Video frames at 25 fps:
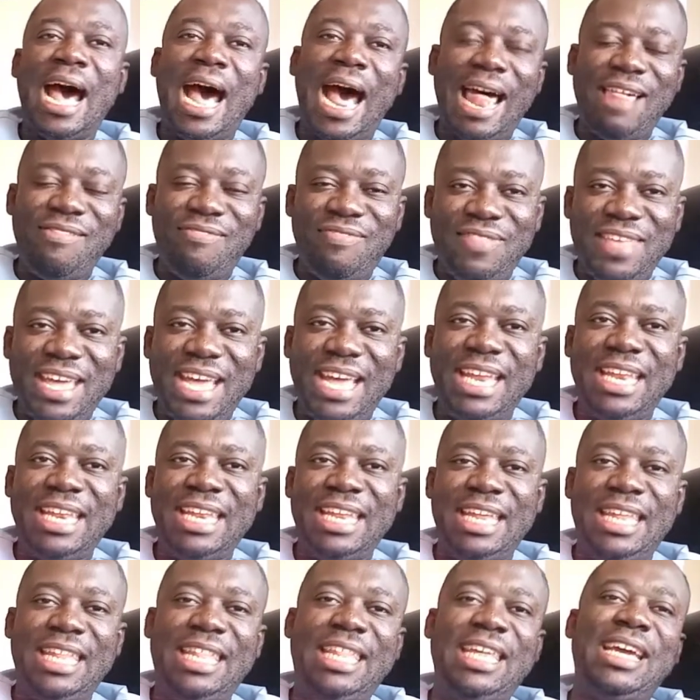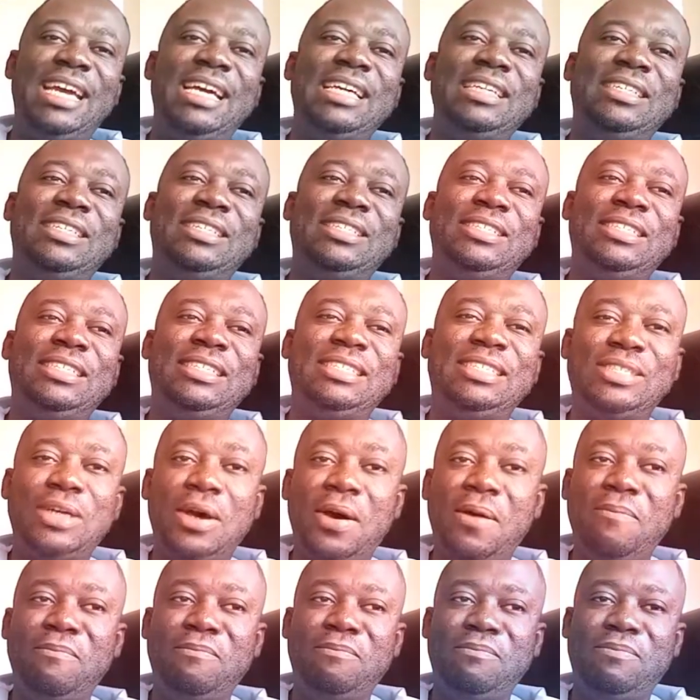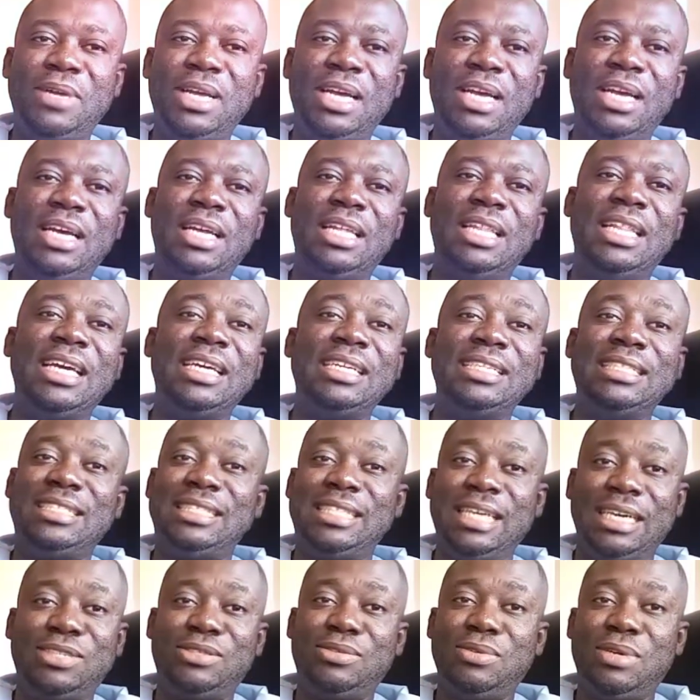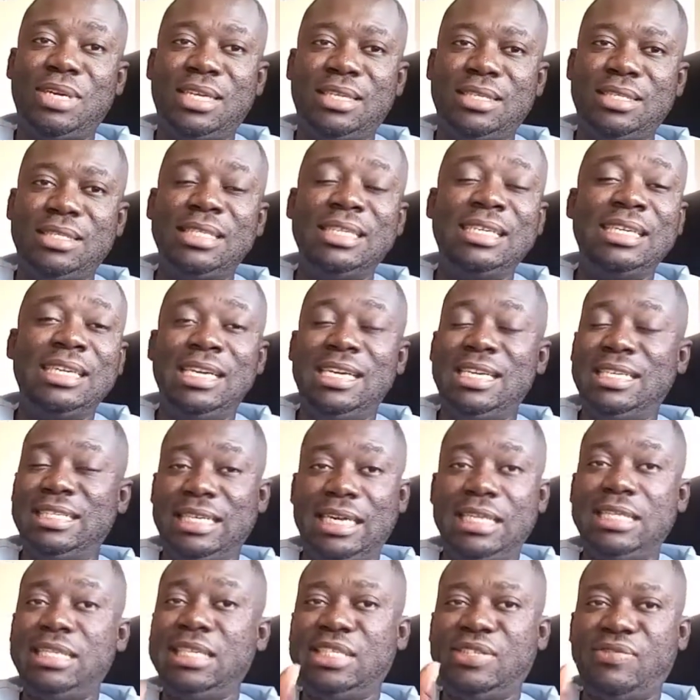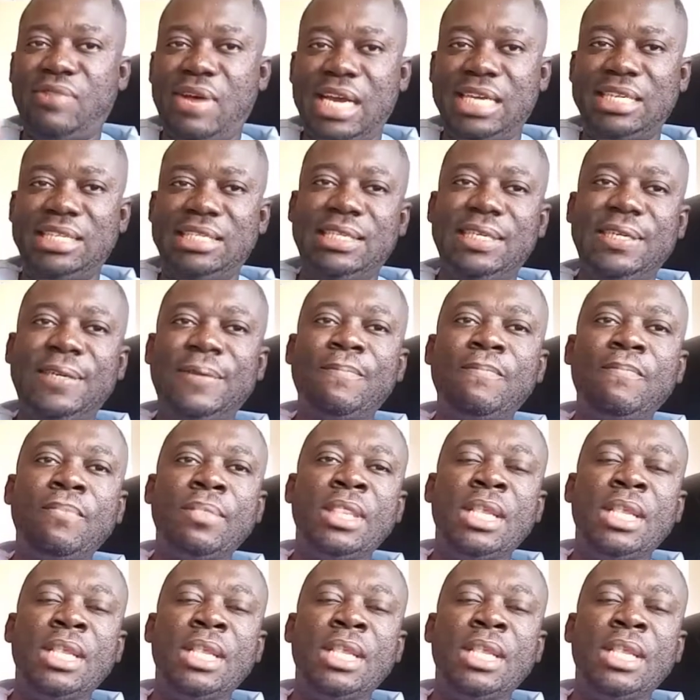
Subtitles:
and then there's some there's sexual satisfaction.